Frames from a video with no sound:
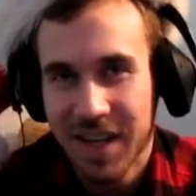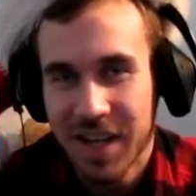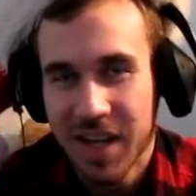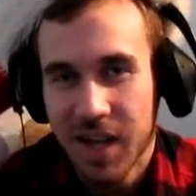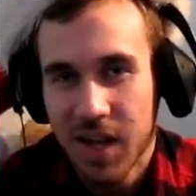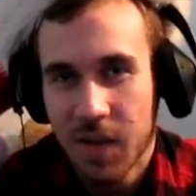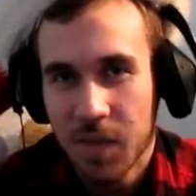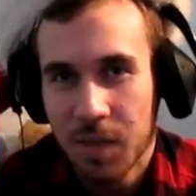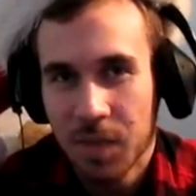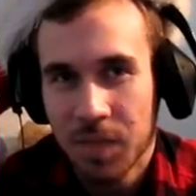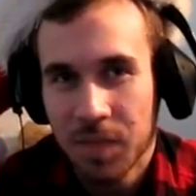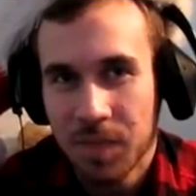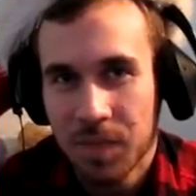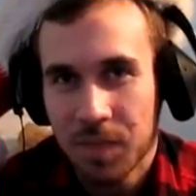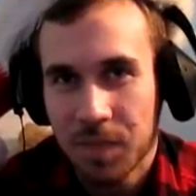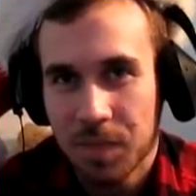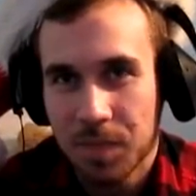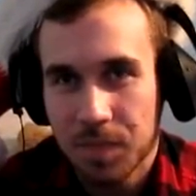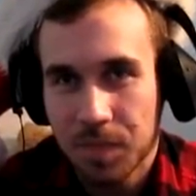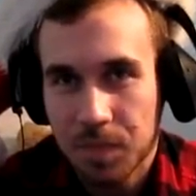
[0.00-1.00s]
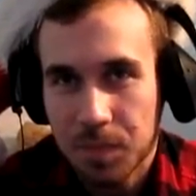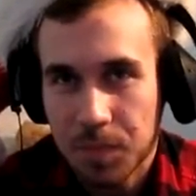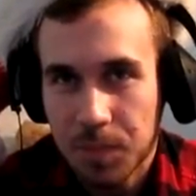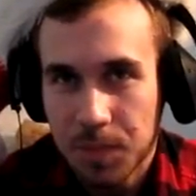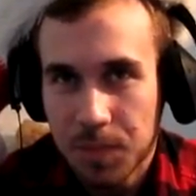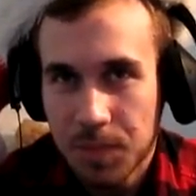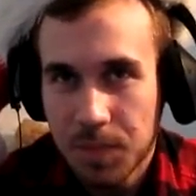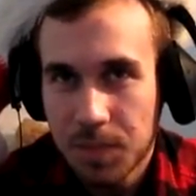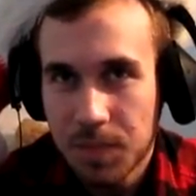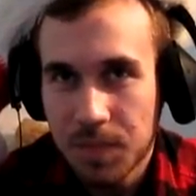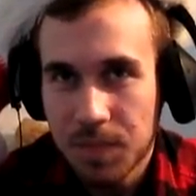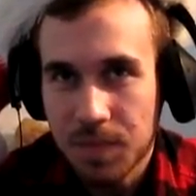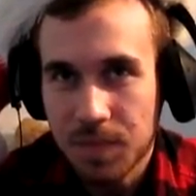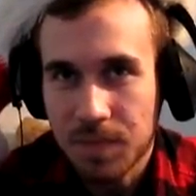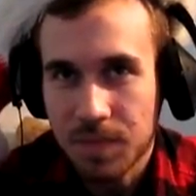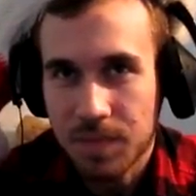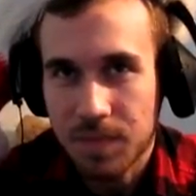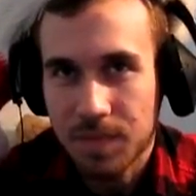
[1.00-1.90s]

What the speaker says: No one is speaking in this clip.